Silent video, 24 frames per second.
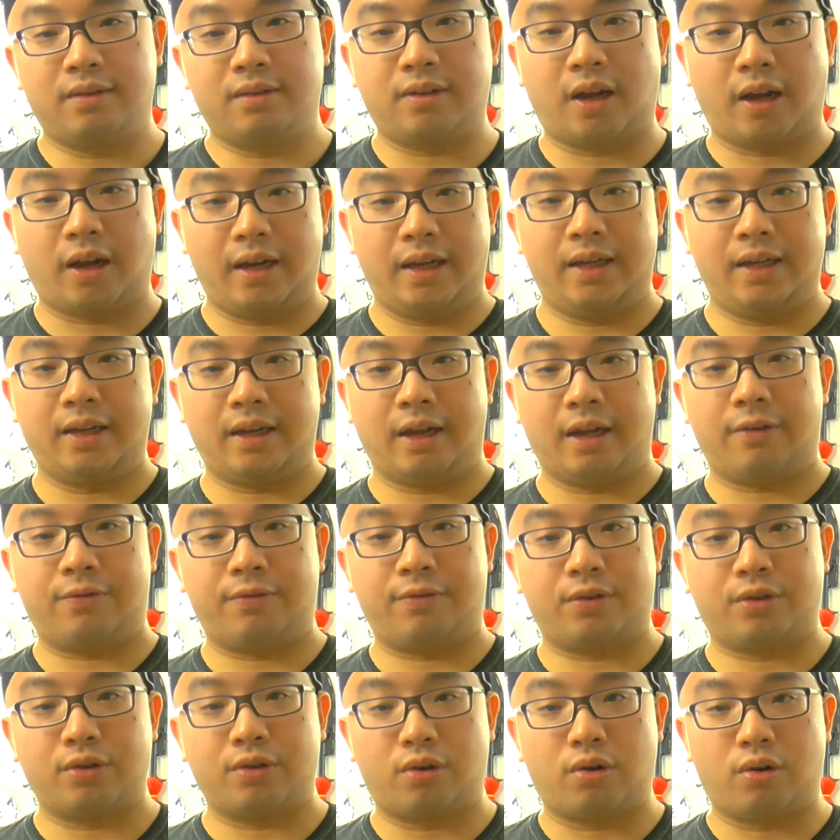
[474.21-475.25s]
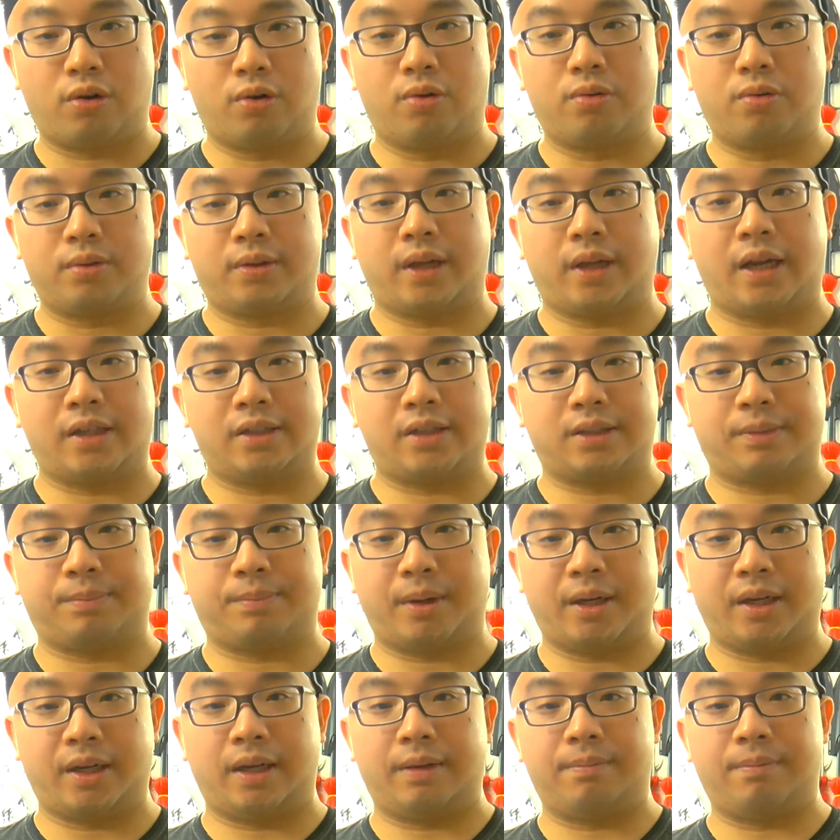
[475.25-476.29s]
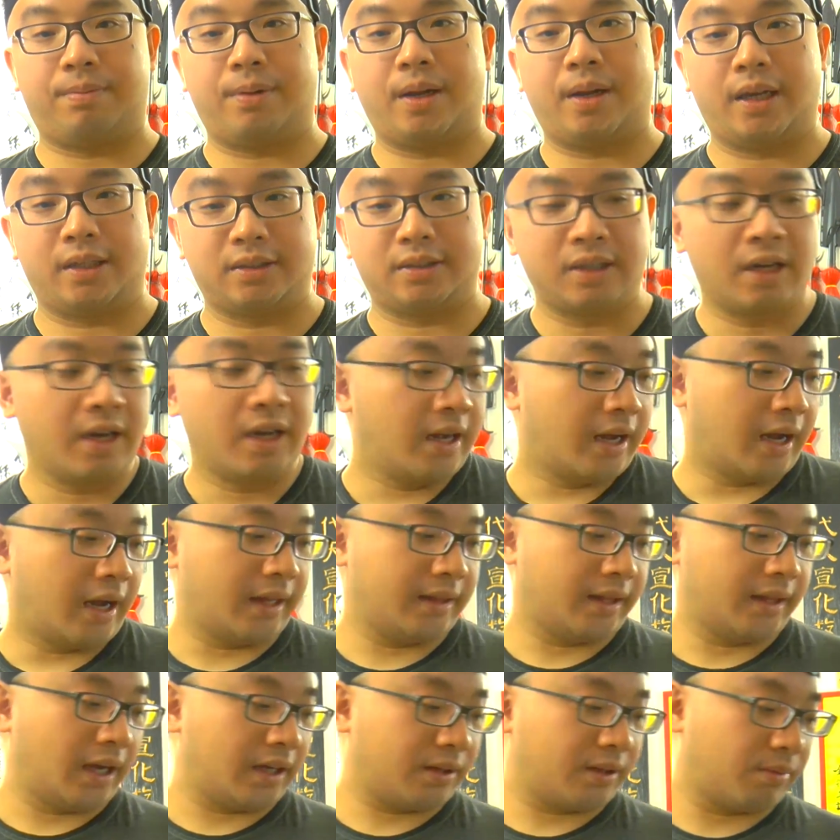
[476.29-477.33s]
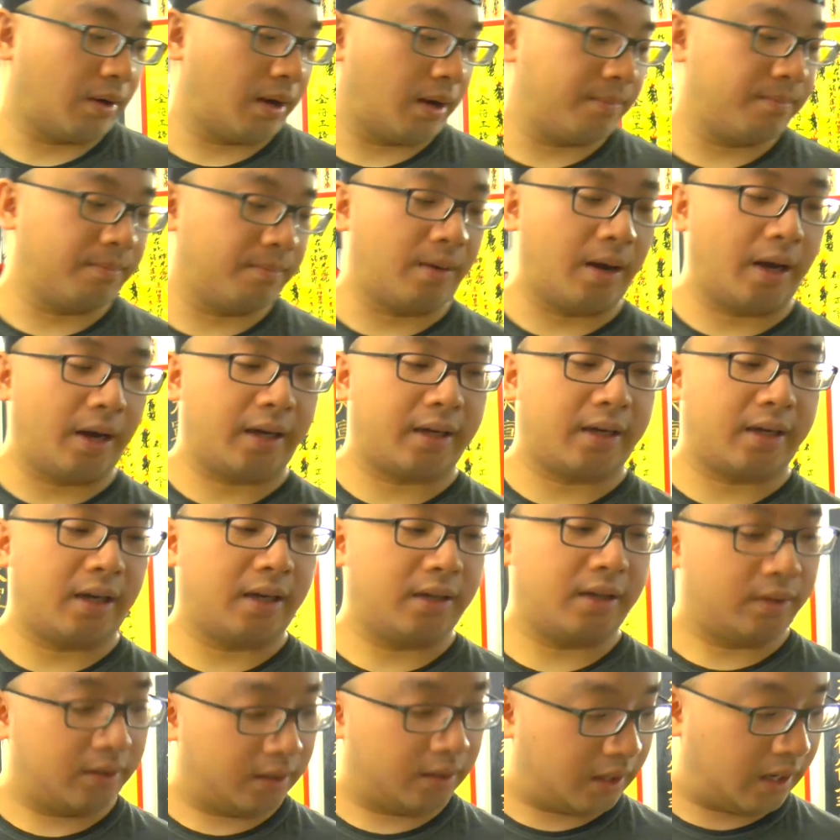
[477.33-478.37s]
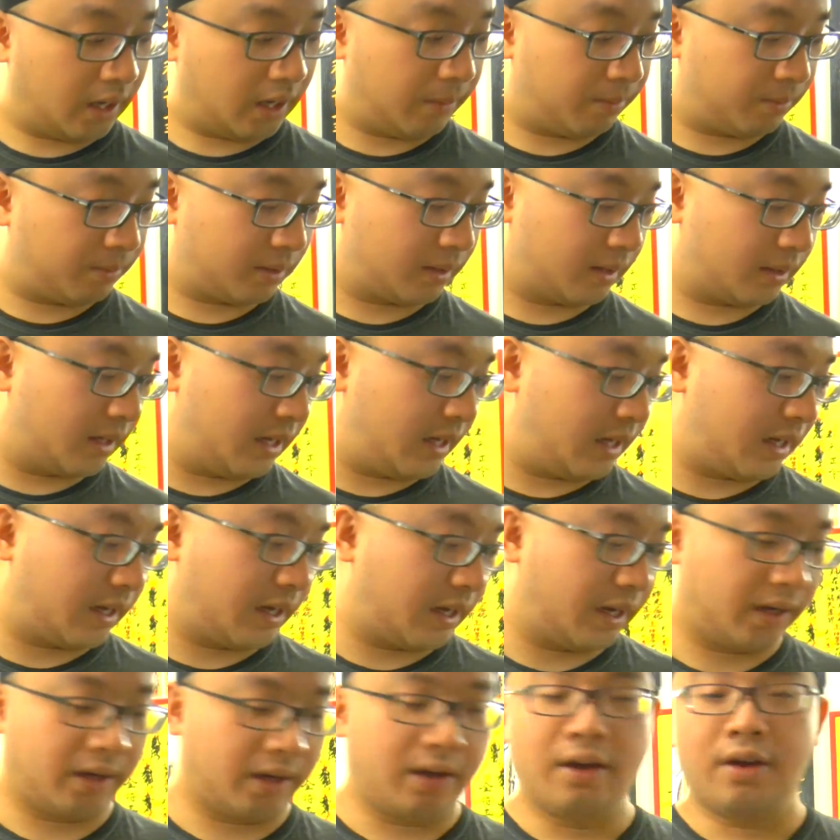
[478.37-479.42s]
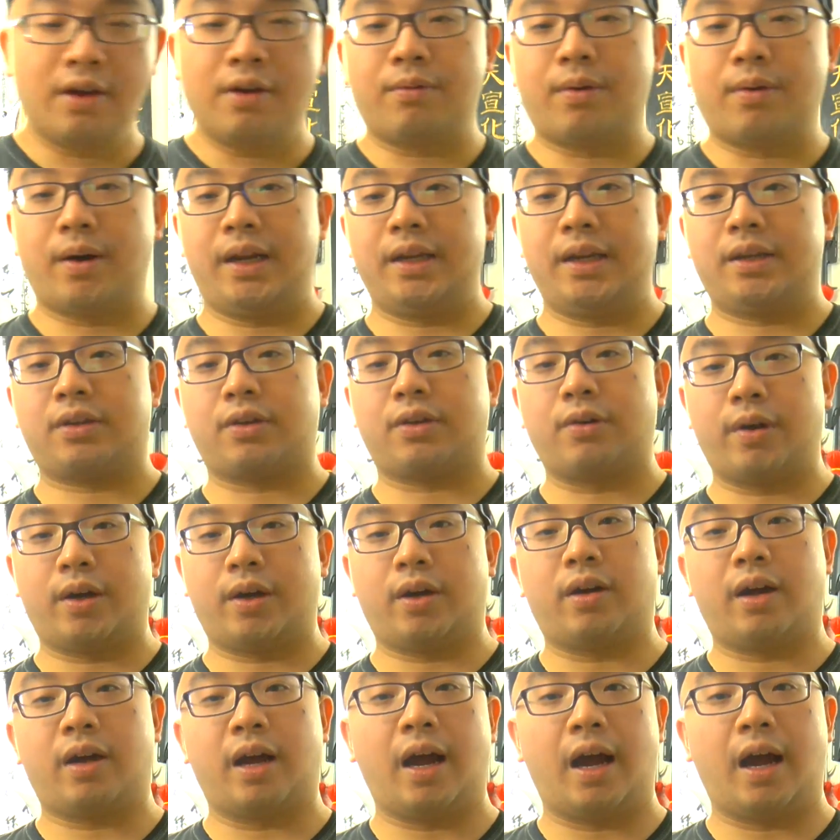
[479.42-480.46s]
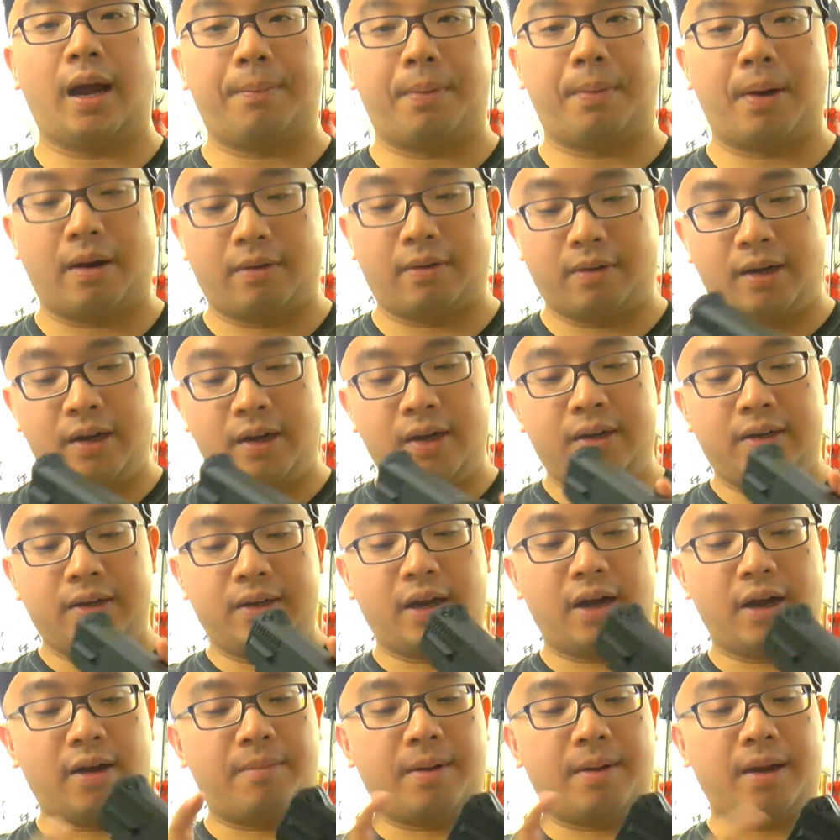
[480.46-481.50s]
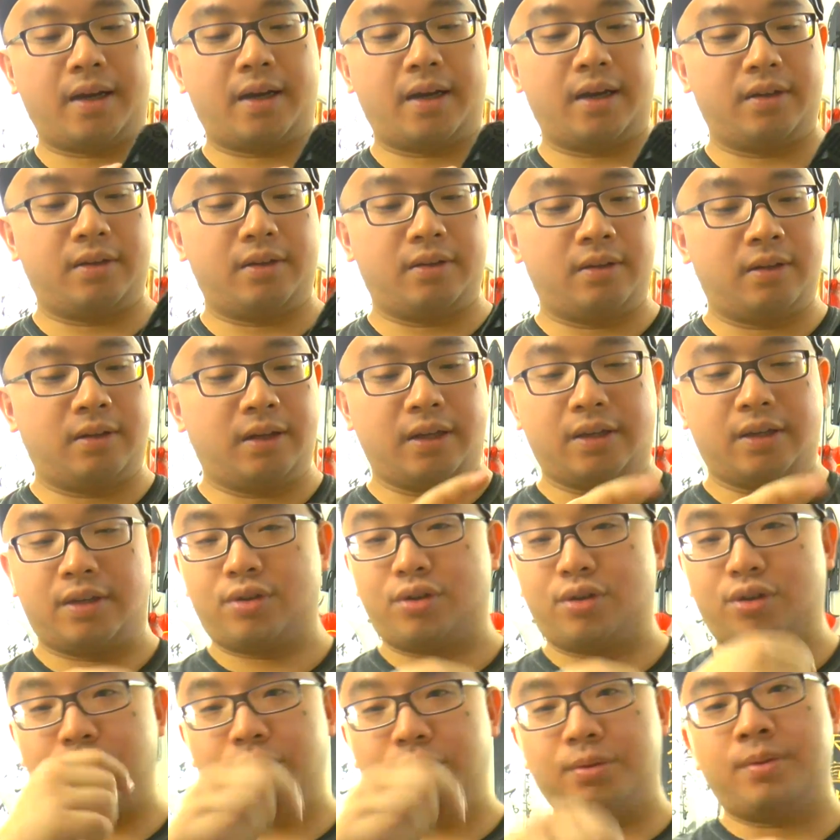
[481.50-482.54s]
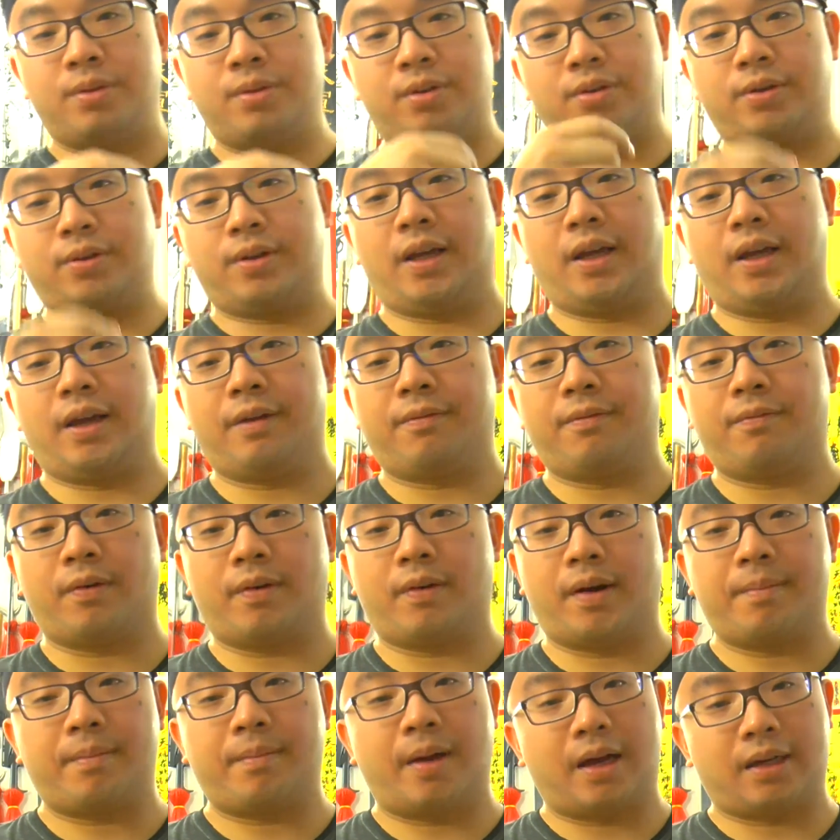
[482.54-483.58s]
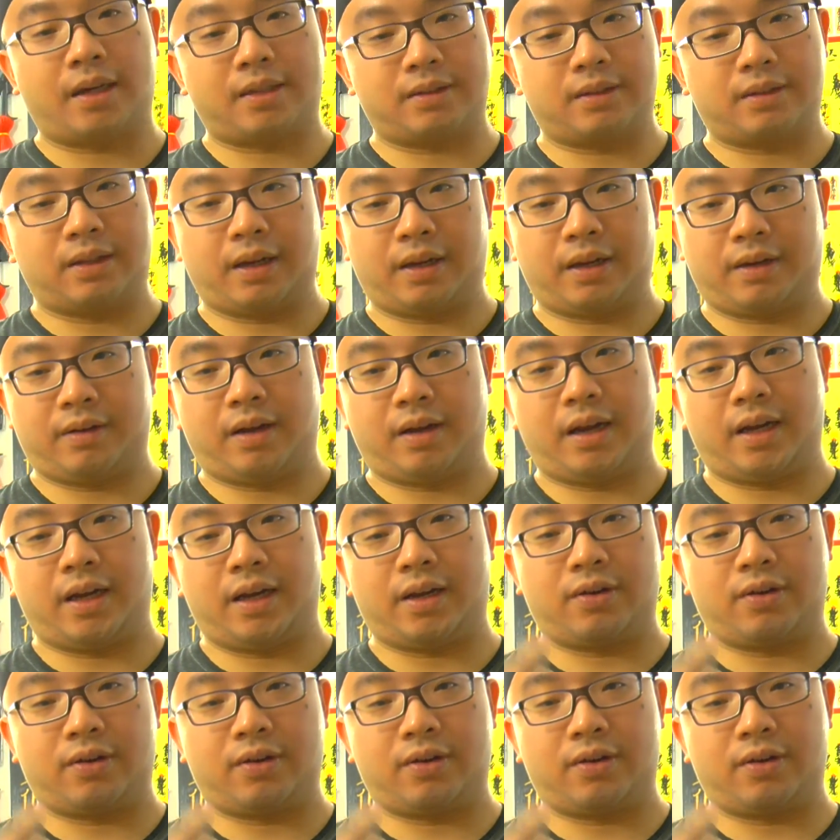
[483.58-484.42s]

not enough to hold that spring in place, and that's why my gun keeps leaking when it's going on high power. Now my gun is tuned to the very max like I can